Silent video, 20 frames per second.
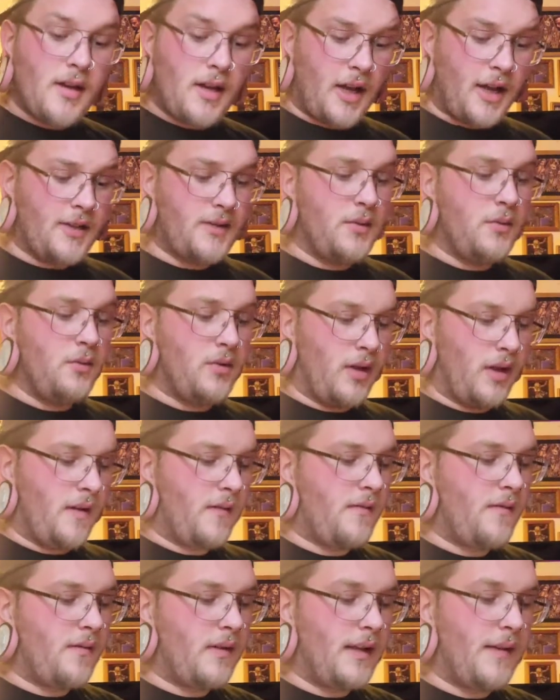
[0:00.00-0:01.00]
I do love,
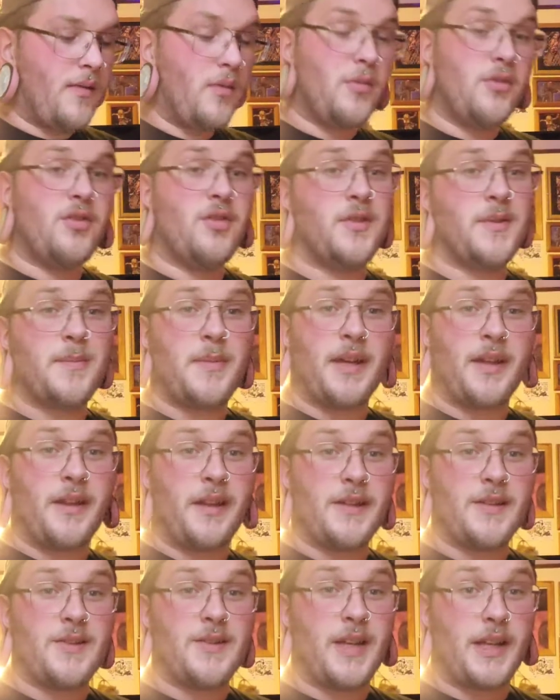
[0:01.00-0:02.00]
even when you just buy like
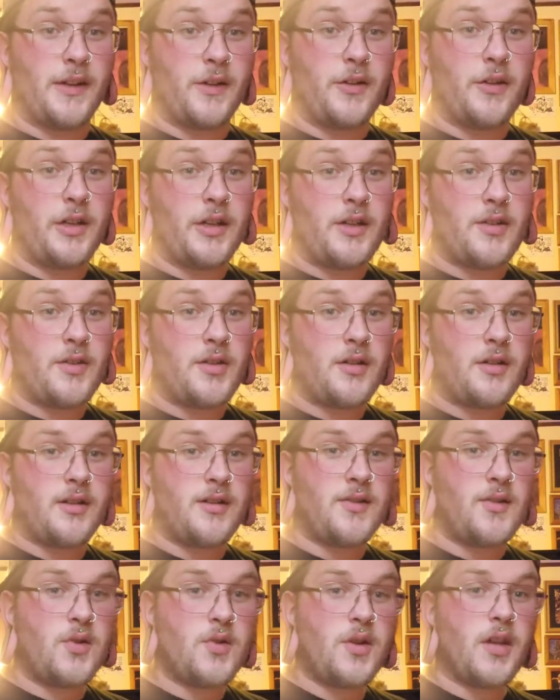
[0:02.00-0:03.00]
a standard edition,
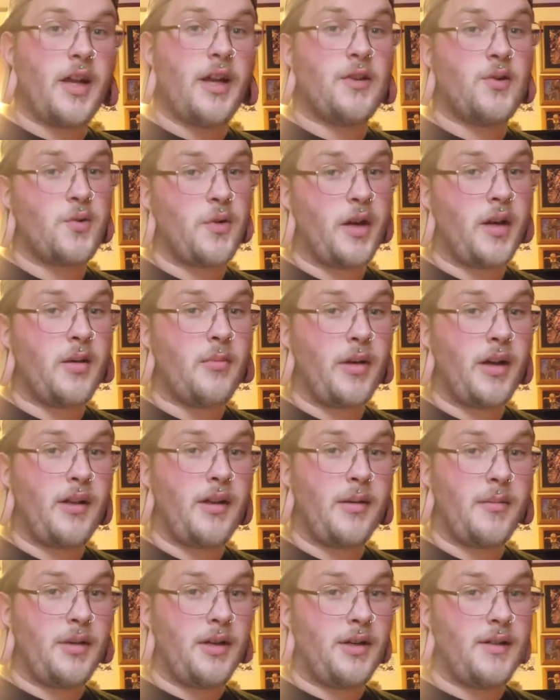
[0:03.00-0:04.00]
because usually I try to buy
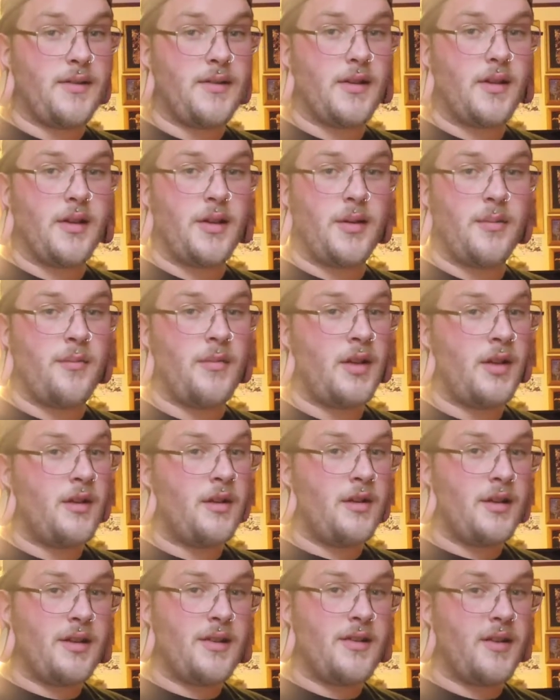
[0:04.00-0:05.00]
limiteds. You
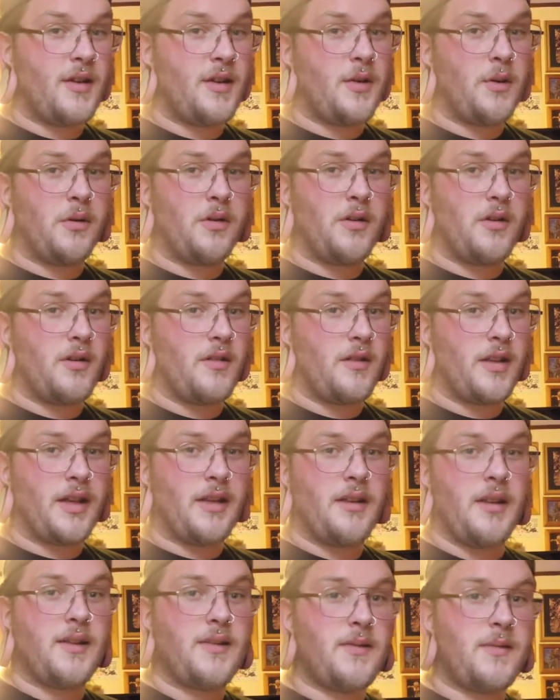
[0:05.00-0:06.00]
see a quarter, like
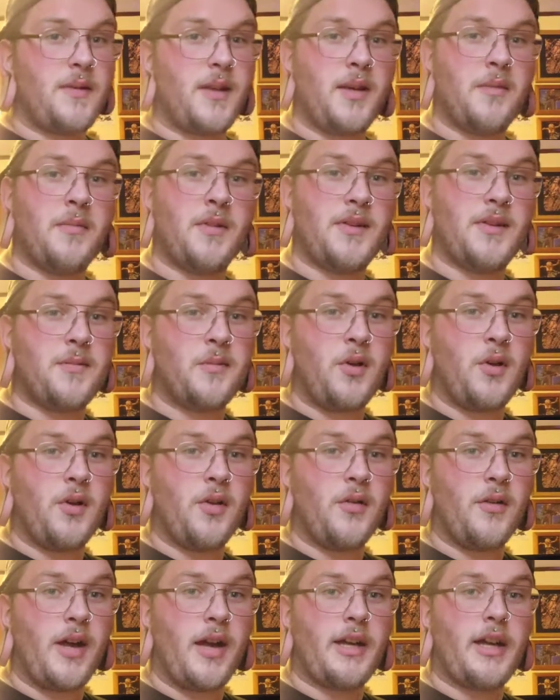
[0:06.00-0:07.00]
that's like my smaller
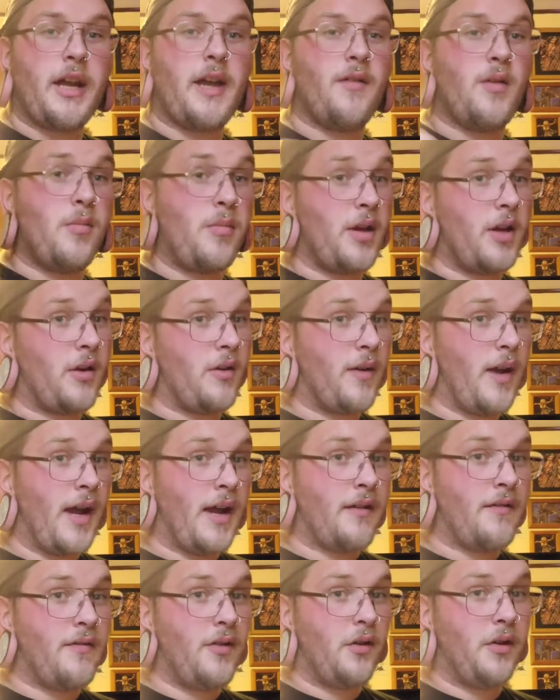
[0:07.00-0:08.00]
rack. I have a bigger
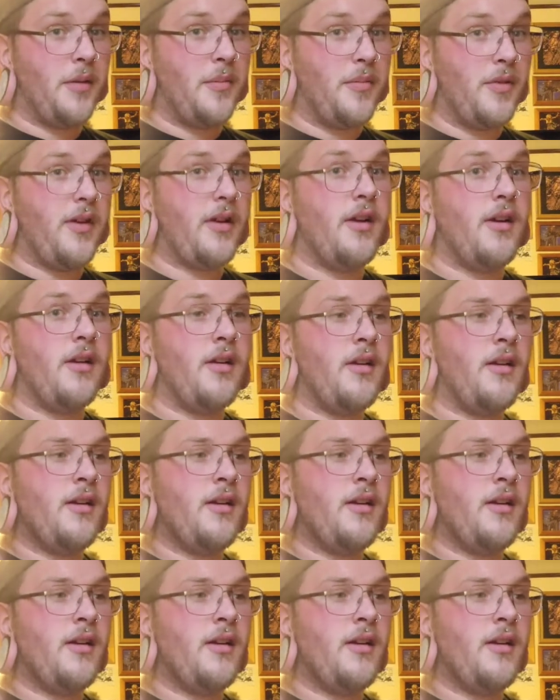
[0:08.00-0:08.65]
rack fill up there.